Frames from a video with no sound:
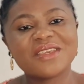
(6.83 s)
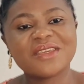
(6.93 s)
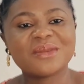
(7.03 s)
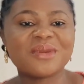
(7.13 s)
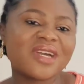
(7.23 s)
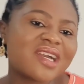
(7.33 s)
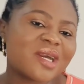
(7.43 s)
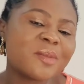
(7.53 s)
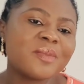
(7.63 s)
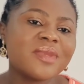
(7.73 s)
You're
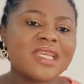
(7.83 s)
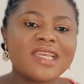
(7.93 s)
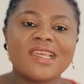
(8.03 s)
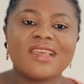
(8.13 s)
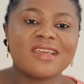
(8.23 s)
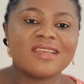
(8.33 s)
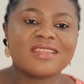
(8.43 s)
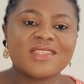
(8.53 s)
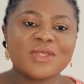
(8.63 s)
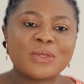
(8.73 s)
welcome.
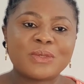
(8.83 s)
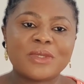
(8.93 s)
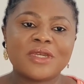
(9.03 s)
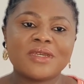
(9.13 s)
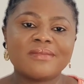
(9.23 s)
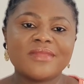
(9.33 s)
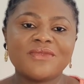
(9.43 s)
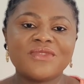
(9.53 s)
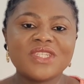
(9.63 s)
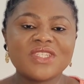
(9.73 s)
So
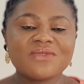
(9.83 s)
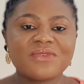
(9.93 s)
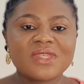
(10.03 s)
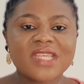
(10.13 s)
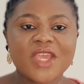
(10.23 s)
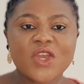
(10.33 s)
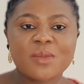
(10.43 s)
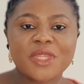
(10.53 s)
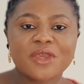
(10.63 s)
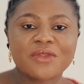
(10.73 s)
if this is your first time
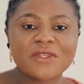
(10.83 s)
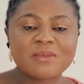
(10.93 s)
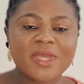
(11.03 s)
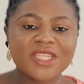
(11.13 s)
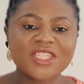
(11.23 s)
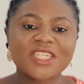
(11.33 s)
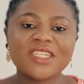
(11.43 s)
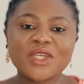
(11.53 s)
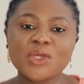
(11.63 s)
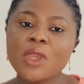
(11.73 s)
coming across my
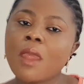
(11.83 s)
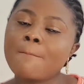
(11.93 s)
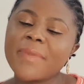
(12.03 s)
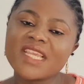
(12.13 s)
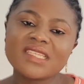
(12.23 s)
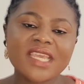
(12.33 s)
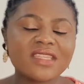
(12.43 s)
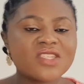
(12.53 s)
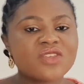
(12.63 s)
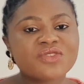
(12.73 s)
channel, please
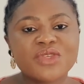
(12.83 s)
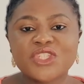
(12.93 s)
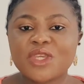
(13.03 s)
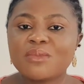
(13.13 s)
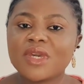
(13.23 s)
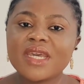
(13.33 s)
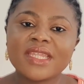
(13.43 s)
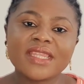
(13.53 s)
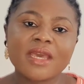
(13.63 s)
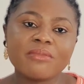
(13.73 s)
hit the subscription
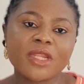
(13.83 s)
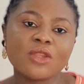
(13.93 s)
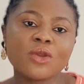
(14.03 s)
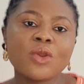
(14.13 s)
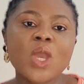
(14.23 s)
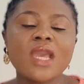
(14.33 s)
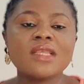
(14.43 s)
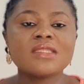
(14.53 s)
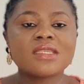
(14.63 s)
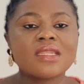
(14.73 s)
button down below,
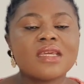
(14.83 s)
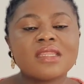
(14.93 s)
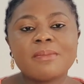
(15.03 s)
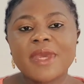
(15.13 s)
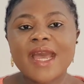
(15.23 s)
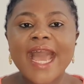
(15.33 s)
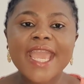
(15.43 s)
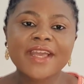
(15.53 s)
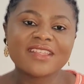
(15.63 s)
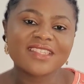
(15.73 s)
turn on the bell
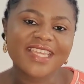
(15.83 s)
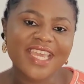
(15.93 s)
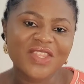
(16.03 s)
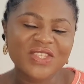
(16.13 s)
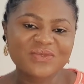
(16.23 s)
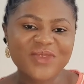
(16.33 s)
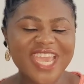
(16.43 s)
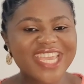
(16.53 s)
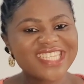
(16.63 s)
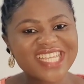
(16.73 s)
icon to get
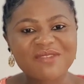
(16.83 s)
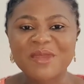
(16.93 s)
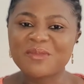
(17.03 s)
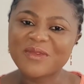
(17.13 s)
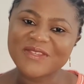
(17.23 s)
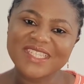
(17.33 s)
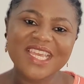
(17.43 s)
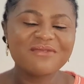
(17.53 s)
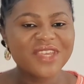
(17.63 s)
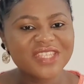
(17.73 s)
notified each time I post
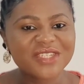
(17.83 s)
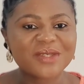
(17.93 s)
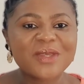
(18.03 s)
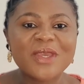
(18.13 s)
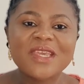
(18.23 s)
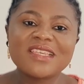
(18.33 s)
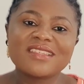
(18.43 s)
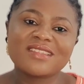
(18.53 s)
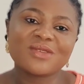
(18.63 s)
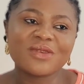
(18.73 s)
a video.
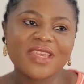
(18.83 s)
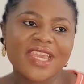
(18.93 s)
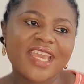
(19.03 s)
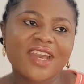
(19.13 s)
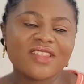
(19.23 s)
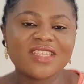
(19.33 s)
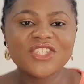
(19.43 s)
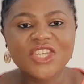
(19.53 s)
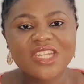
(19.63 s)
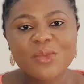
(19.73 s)
So here on
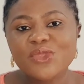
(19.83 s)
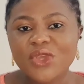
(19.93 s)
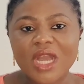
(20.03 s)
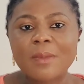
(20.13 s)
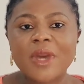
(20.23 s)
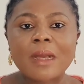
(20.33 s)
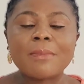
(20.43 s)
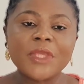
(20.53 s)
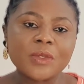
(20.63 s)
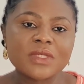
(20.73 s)
this channel we talk
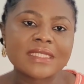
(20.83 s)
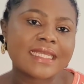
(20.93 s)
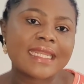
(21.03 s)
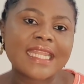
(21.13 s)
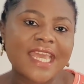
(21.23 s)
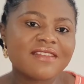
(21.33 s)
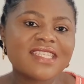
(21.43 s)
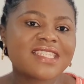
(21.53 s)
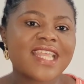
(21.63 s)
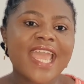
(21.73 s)
about beauty,
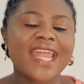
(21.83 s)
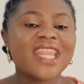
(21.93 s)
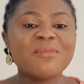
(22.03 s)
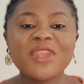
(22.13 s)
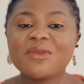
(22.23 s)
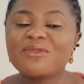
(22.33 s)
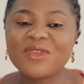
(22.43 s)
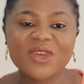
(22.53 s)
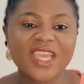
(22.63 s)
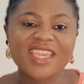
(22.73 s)
lifestyle, and a bit of
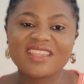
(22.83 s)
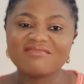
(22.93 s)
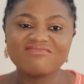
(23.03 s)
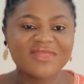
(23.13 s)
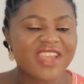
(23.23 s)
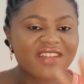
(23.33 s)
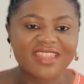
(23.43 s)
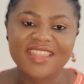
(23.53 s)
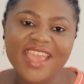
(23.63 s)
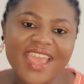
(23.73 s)
vlogging here
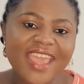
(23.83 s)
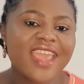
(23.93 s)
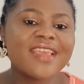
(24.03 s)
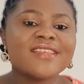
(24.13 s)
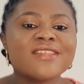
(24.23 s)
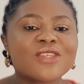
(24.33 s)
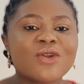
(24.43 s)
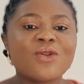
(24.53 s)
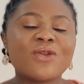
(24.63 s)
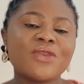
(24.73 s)
and there.
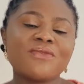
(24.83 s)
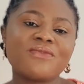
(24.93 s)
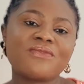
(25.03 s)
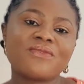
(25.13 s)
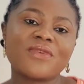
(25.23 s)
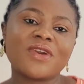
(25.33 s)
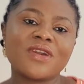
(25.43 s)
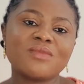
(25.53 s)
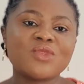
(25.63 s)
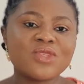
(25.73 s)
So
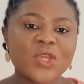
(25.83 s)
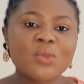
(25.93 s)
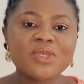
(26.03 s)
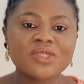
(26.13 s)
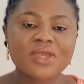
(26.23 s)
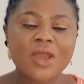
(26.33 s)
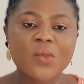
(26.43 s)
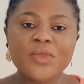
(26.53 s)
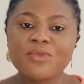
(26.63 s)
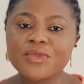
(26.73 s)
if today
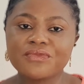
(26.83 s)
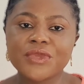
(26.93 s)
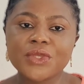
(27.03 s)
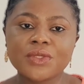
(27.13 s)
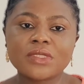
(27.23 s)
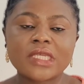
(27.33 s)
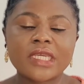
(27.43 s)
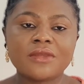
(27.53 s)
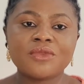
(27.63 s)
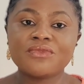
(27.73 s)
I'll be reviewing
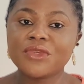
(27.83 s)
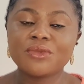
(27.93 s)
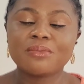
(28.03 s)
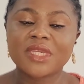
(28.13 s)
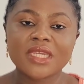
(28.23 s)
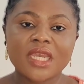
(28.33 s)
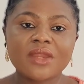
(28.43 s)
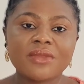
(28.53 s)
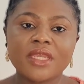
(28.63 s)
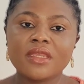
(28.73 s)

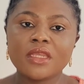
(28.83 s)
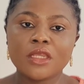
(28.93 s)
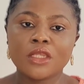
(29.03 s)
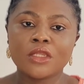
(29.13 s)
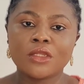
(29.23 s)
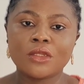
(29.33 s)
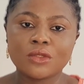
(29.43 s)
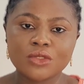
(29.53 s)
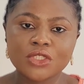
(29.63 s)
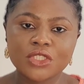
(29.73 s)
Makari
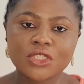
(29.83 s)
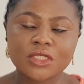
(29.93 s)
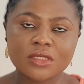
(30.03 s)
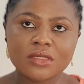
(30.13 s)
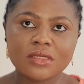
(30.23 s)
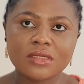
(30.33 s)
lotion.